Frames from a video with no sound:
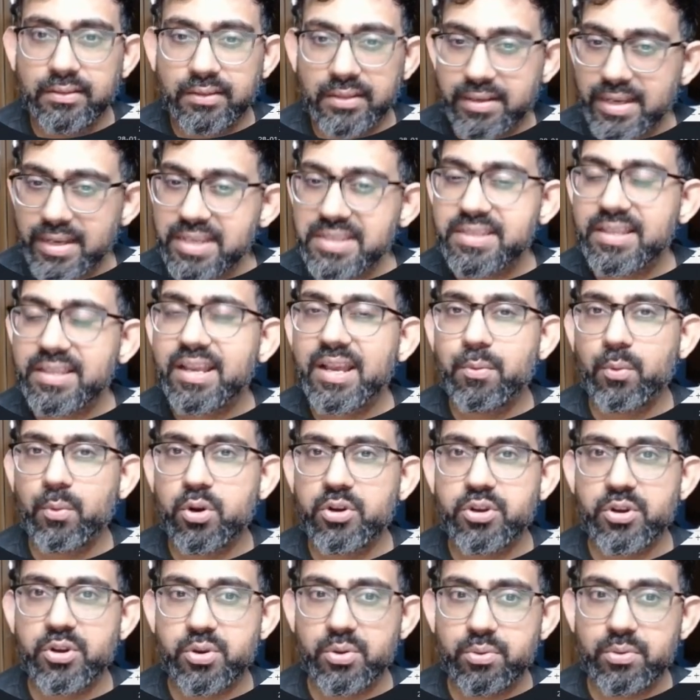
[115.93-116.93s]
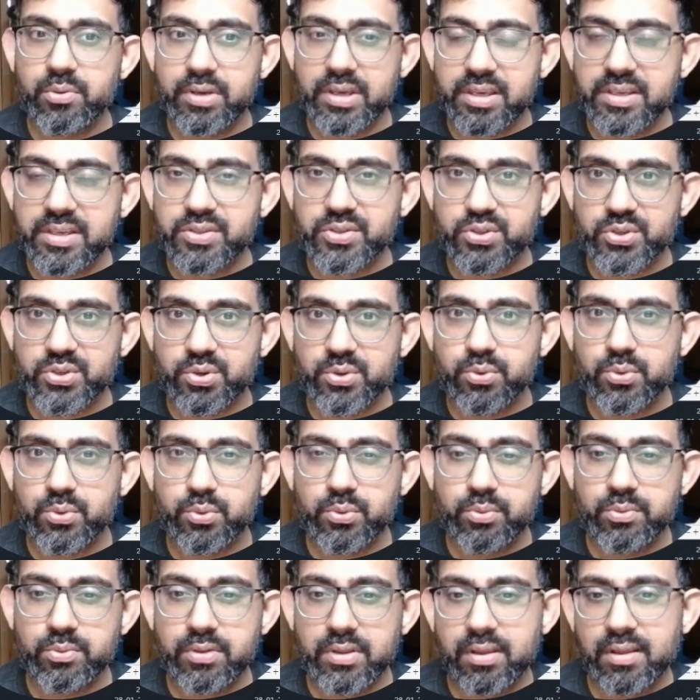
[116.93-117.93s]
The next thing I want to do is
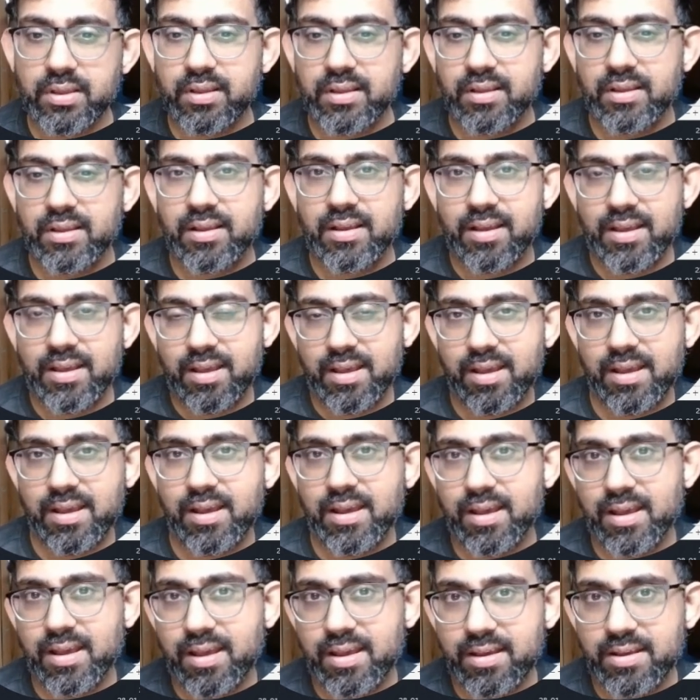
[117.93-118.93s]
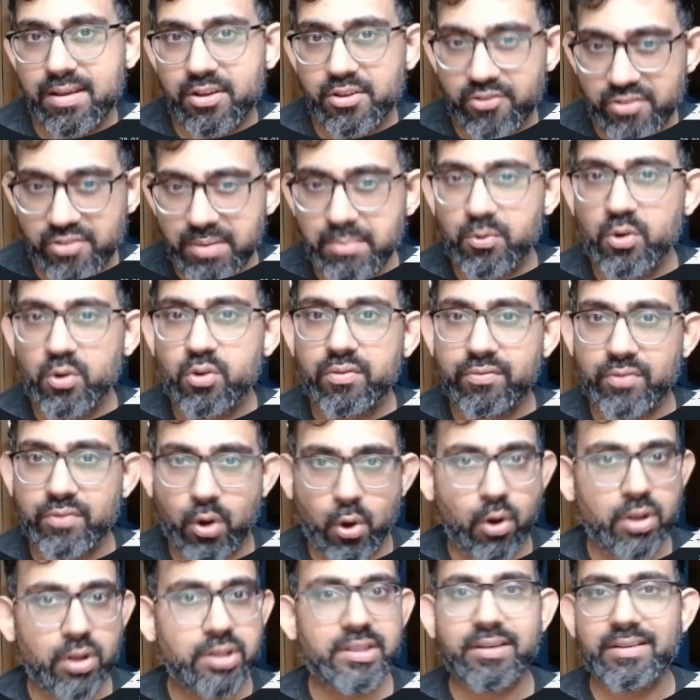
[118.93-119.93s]
to remove
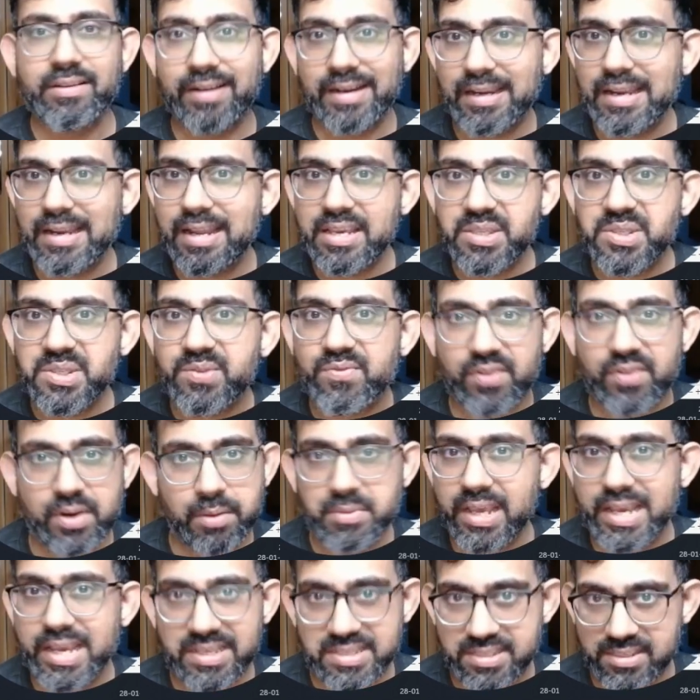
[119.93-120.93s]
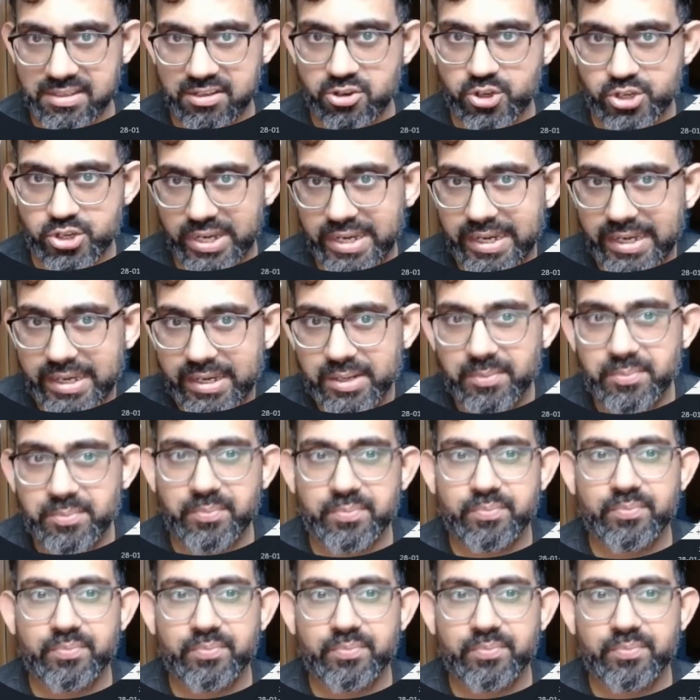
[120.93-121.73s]
all the grid lines from the Excel sheet.